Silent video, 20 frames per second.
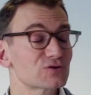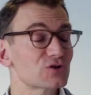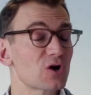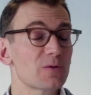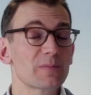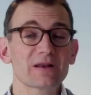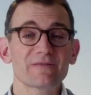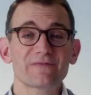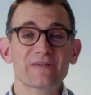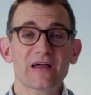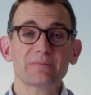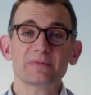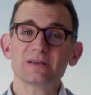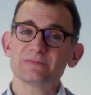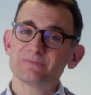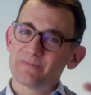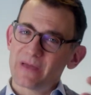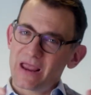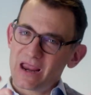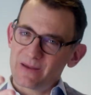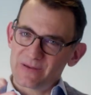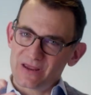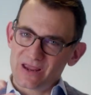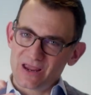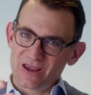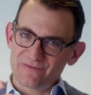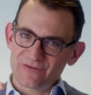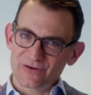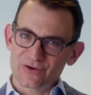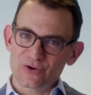so many families, maybe
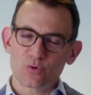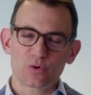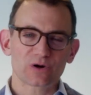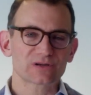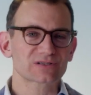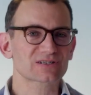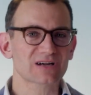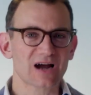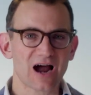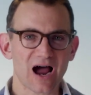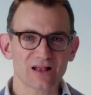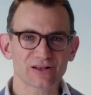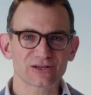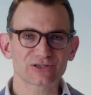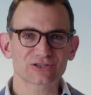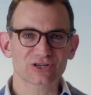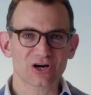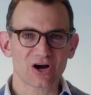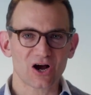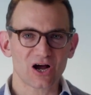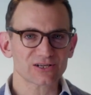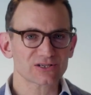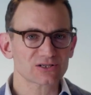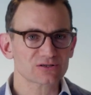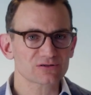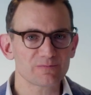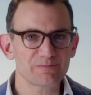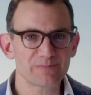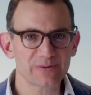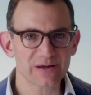even yours, college
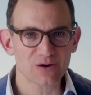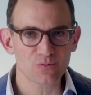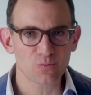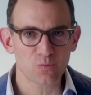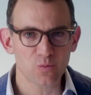costs are a big